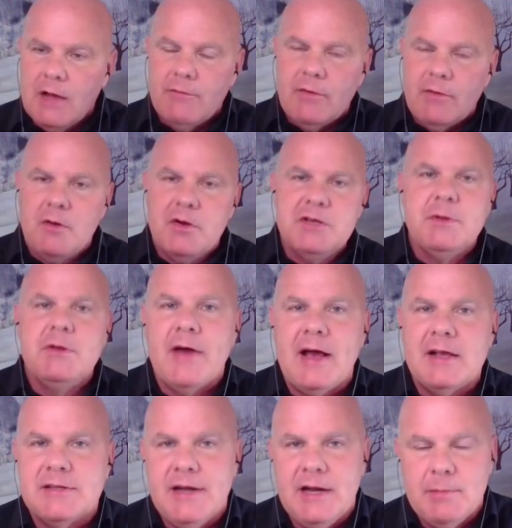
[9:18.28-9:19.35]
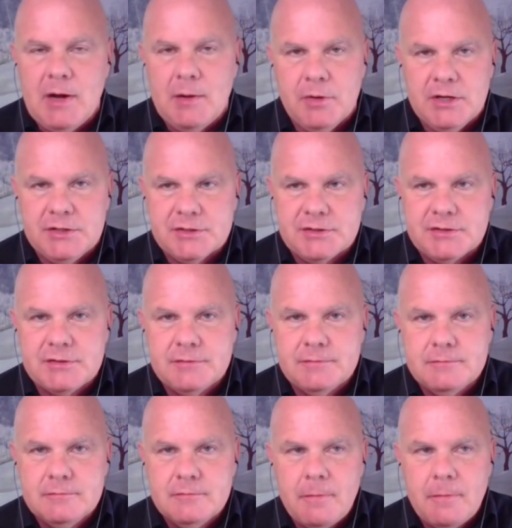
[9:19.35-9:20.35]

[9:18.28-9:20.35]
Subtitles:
I've always been fascinated by bridges.